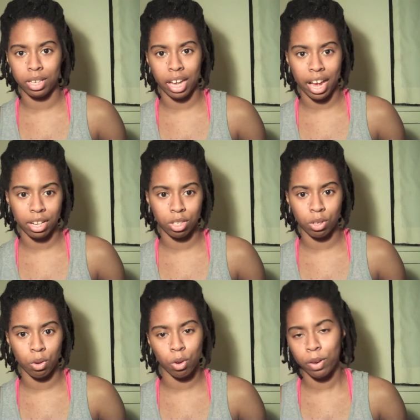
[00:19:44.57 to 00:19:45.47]
cat
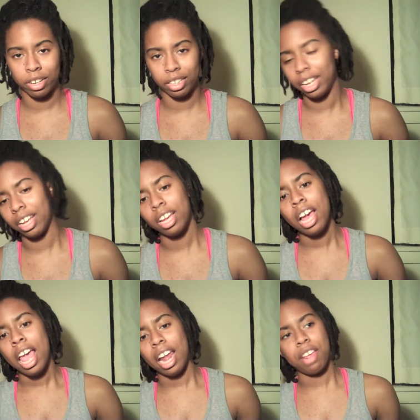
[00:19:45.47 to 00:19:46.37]
so quickly.
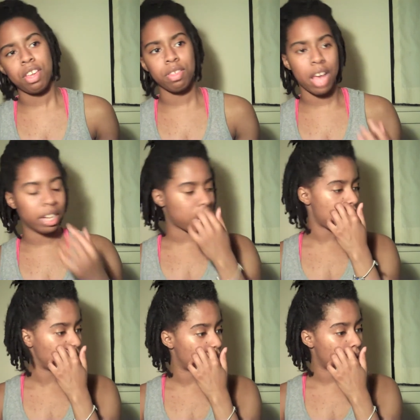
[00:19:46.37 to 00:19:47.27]
And I think that's
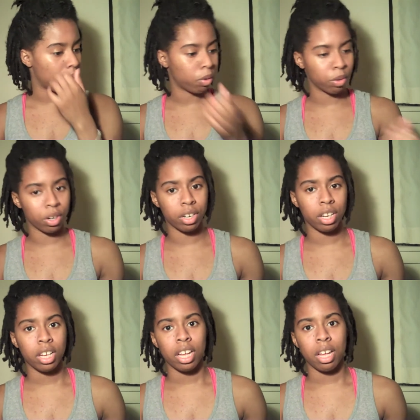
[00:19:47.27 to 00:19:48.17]
kind of awkward.